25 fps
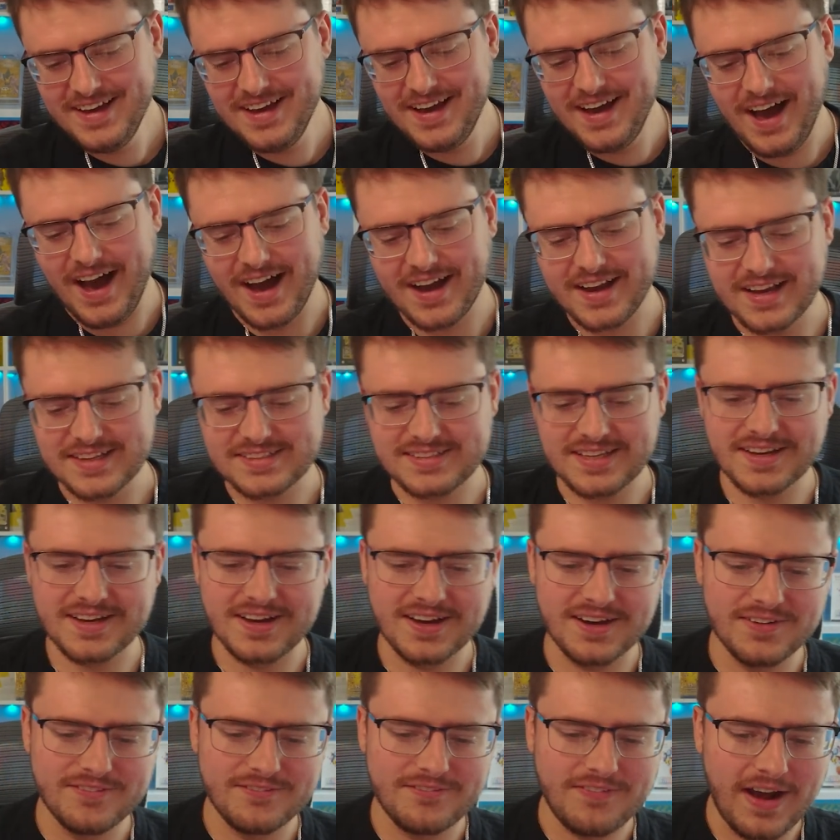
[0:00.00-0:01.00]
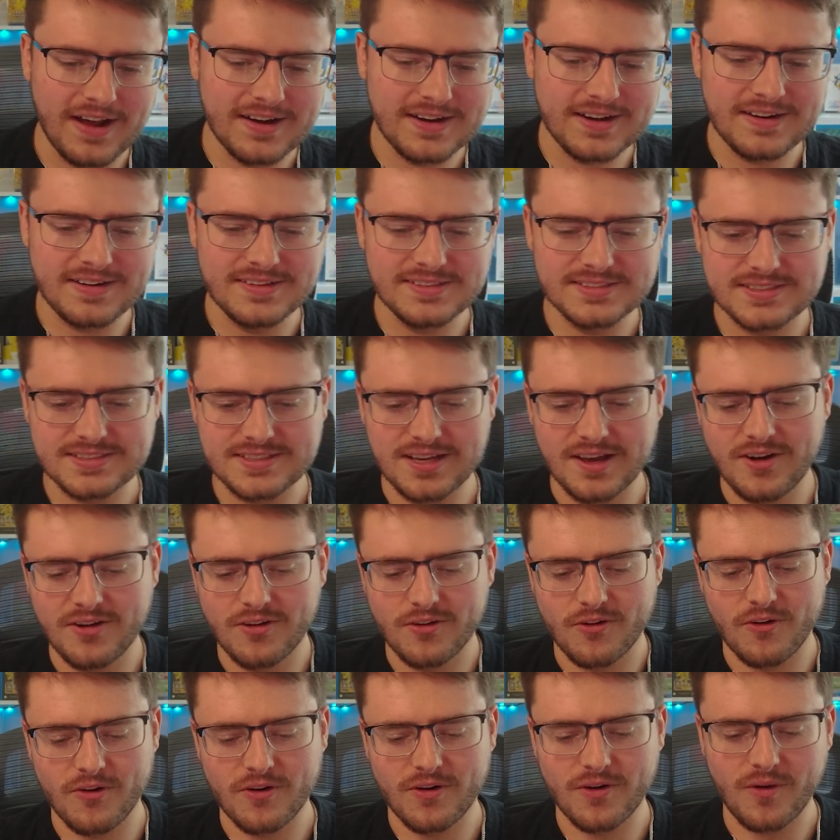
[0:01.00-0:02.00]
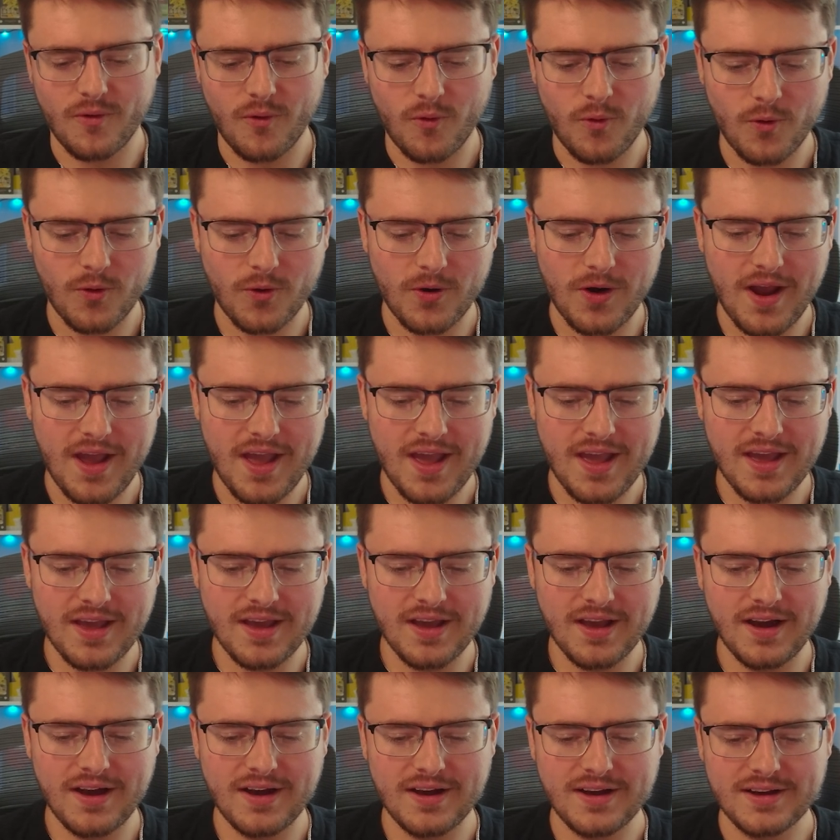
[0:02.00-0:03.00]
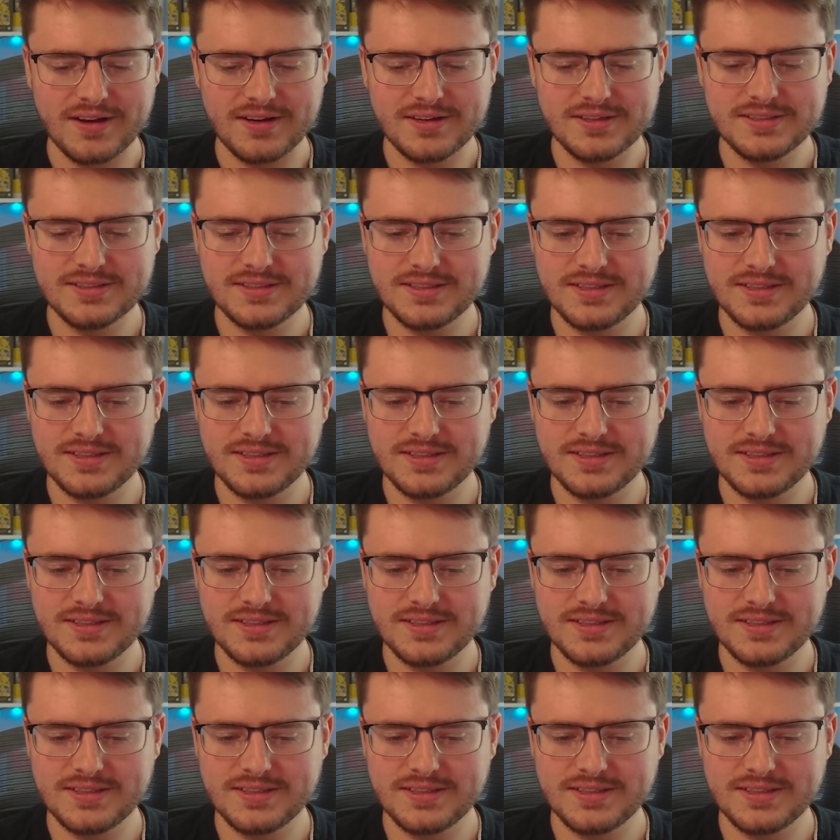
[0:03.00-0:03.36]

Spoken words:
I guess they couldn't find an Incineroar or a